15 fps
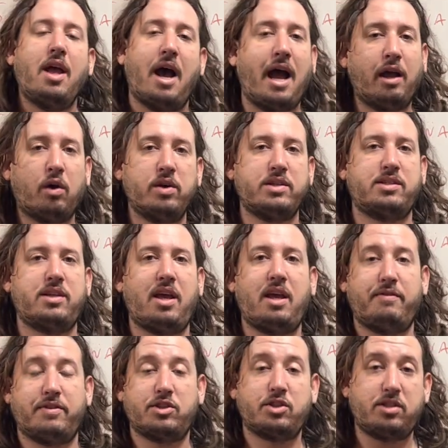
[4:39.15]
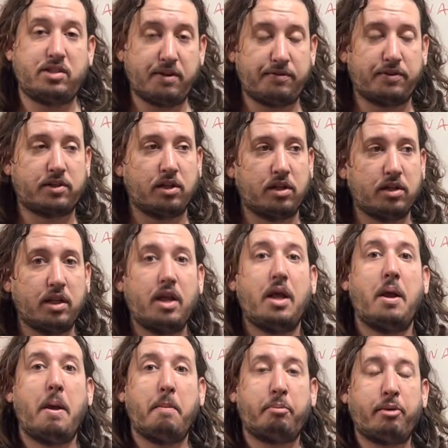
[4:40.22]
I always say, if it's difficult,
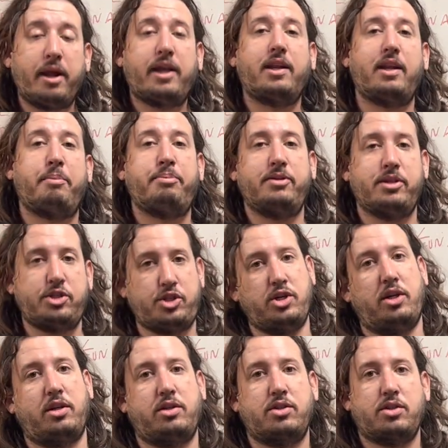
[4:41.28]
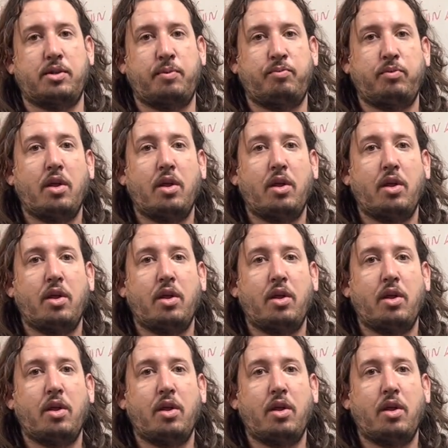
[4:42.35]
break it up into chunks.